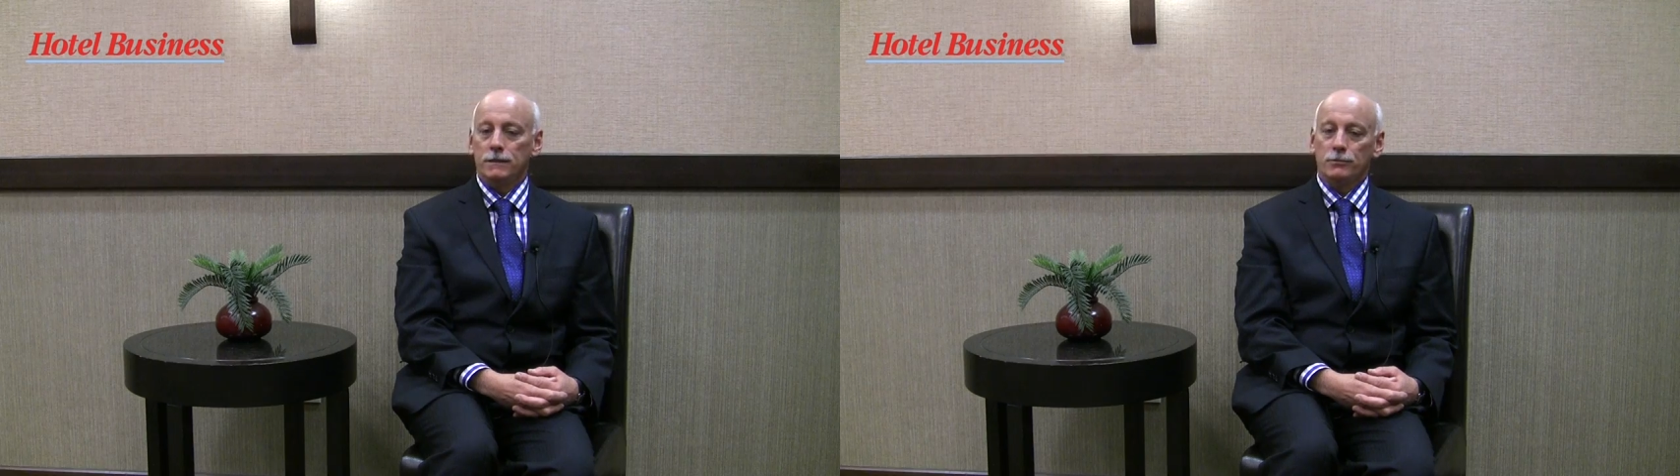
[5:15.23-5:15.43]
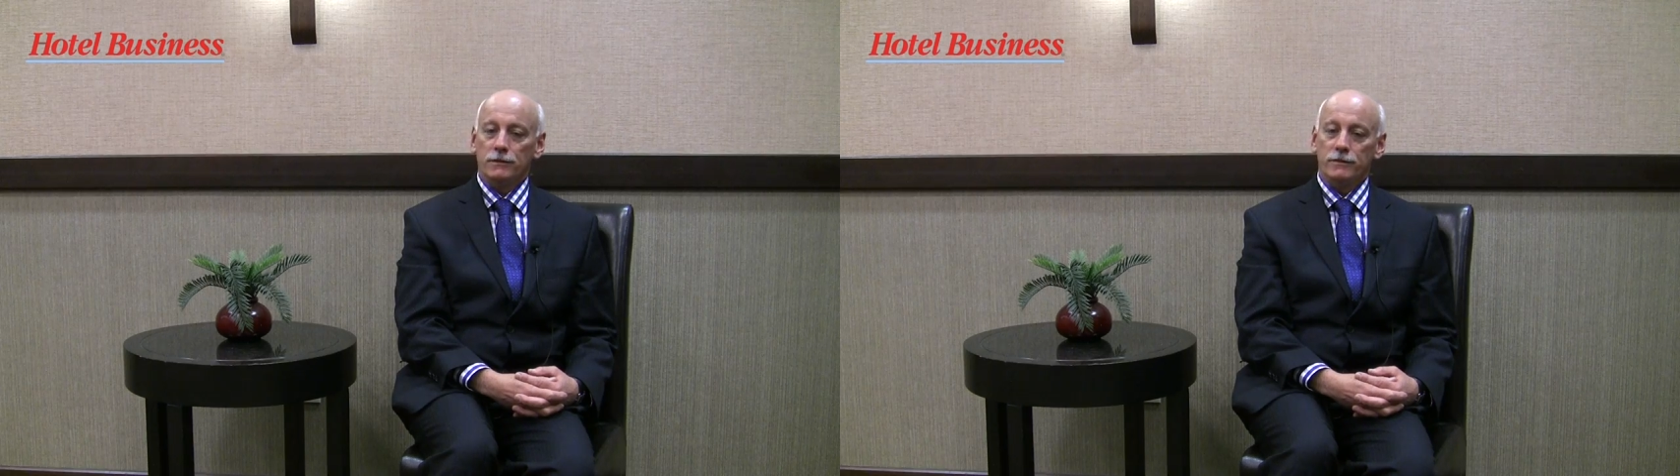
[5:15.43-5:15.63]

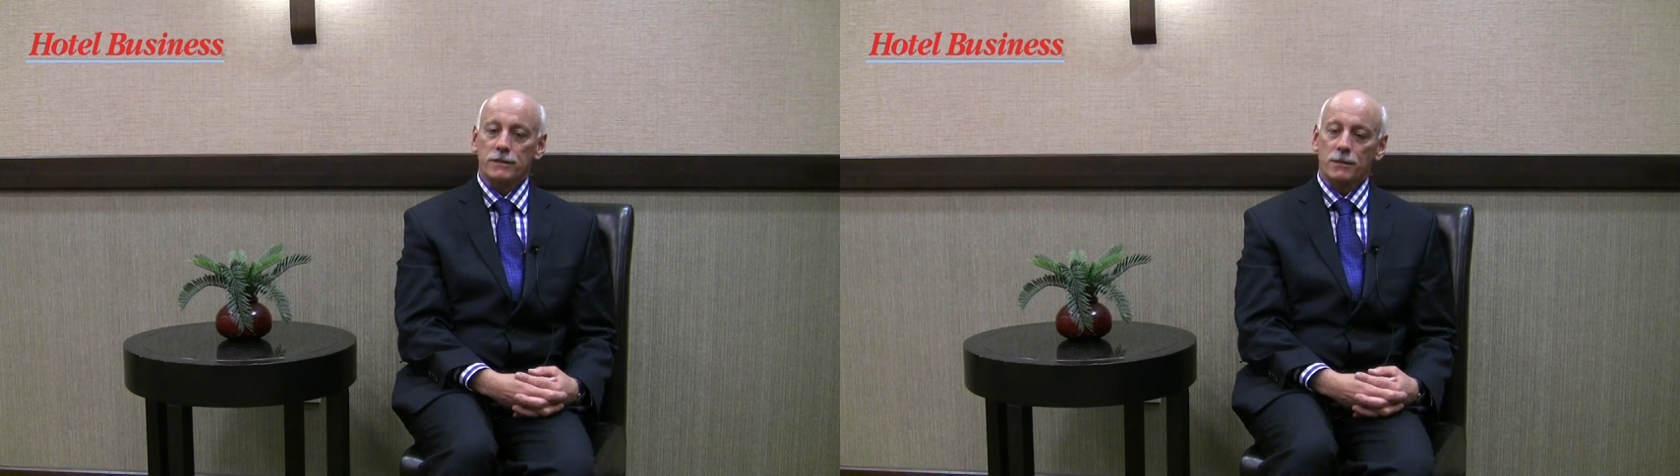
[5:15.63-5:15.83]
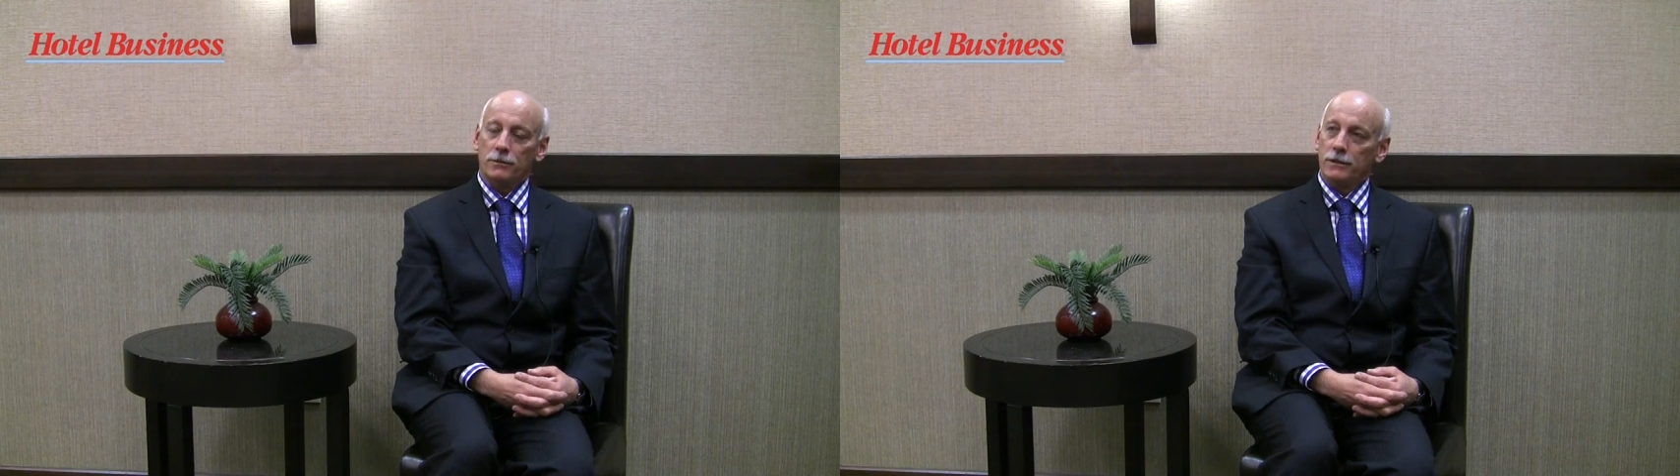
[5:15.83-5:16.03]
the previous
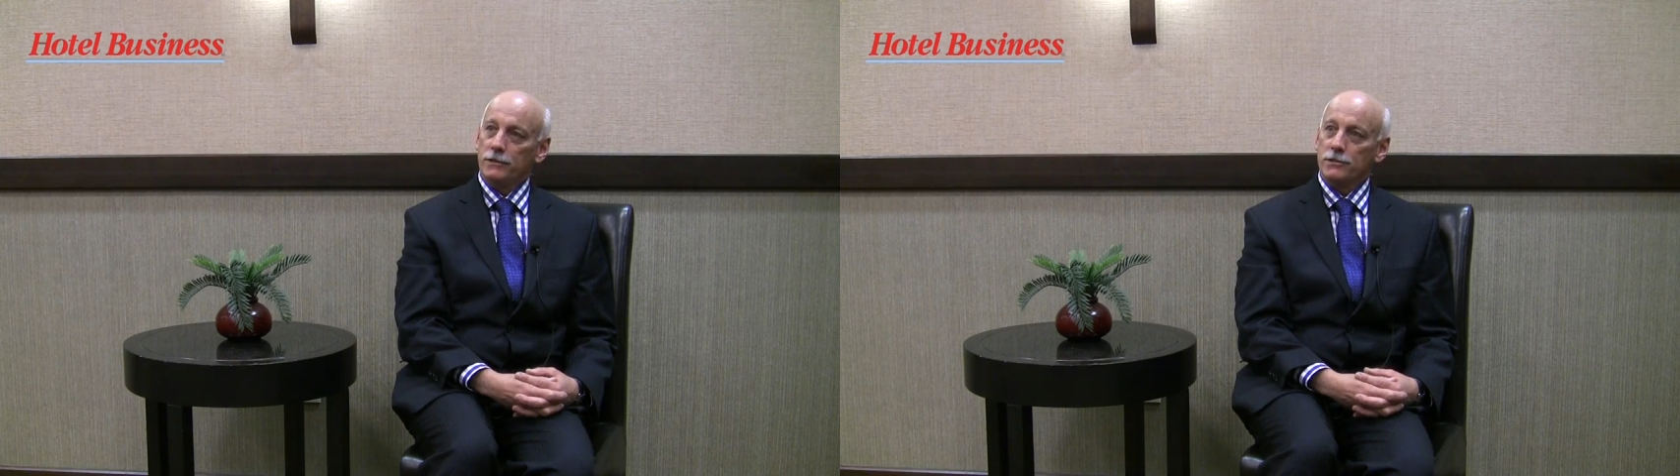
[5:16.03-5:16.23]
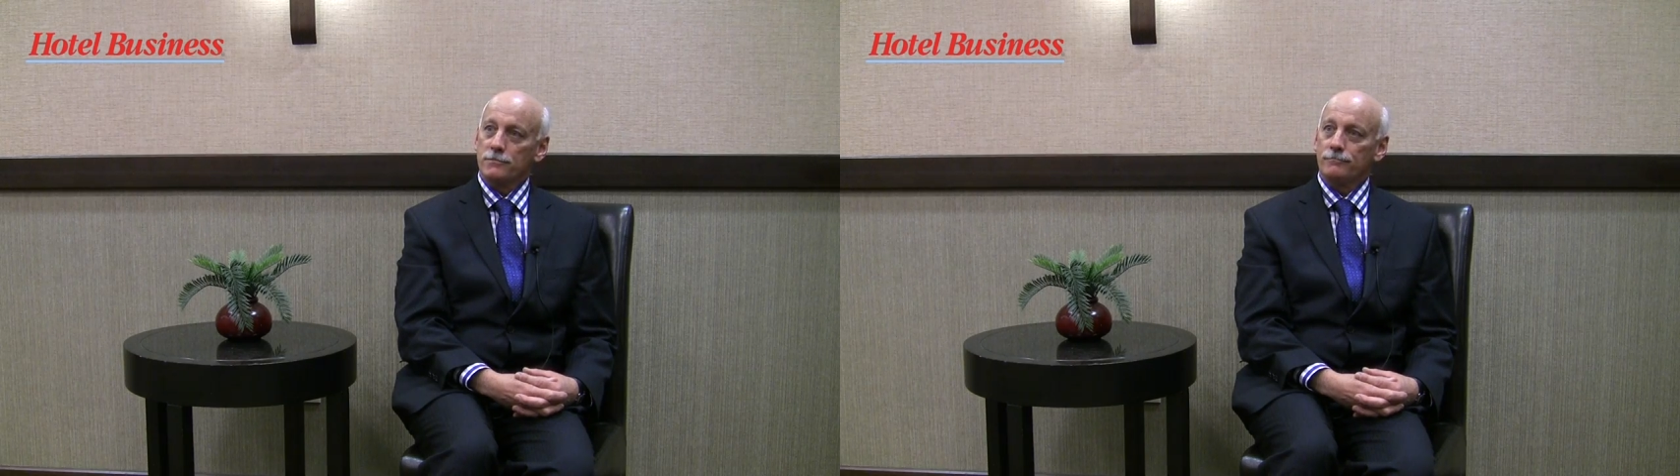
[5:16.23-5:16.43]
couple of
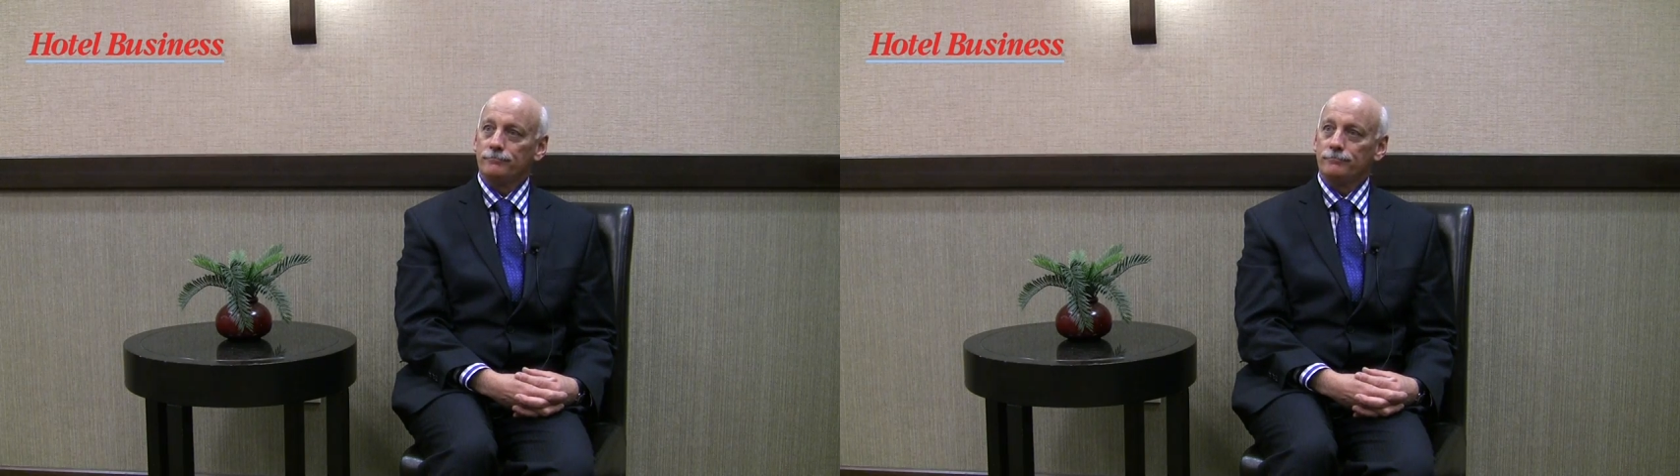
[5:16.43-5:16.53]
years.